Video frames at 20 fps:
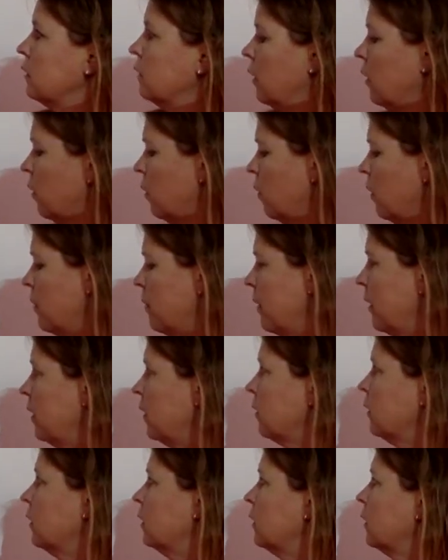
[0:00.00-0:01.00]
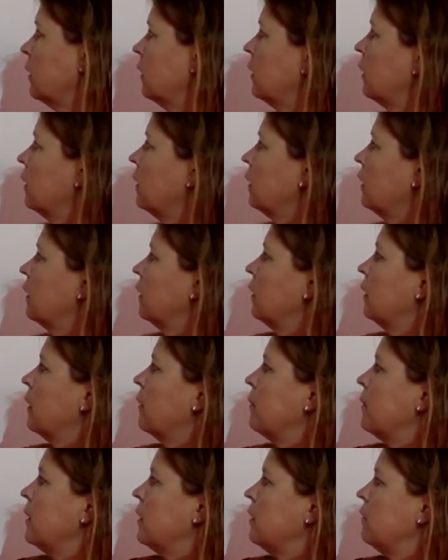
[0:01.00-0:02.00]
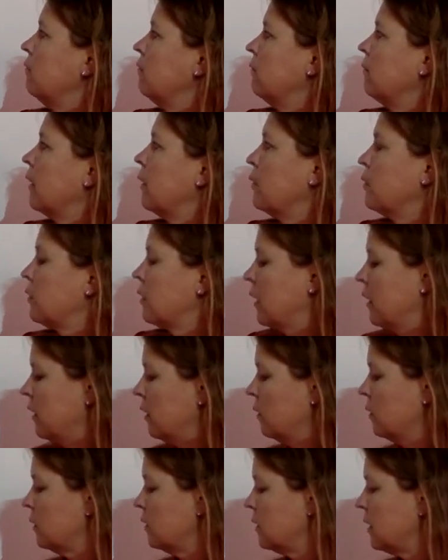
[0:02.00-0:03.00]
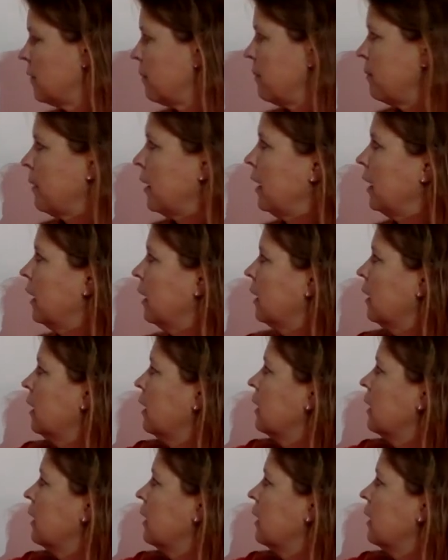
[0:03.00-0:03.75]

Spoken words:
Oh, what am I doing? I was trying to do a step in my head.